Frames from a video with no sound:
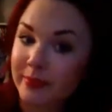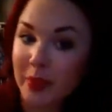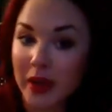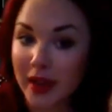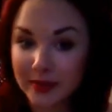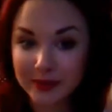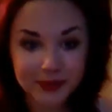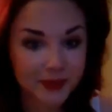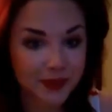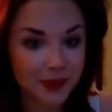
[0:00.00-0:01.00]
But yeah.
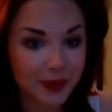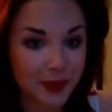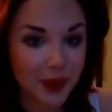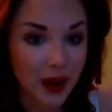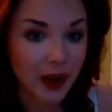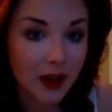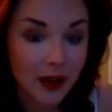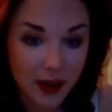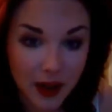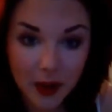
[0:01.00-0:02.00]

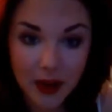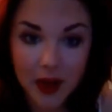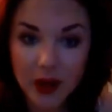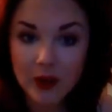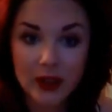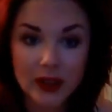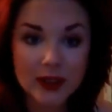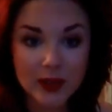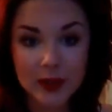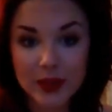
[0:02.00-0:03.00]
There we are, really
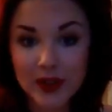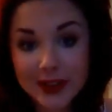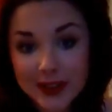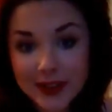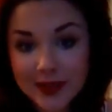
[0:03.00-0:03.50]
simple look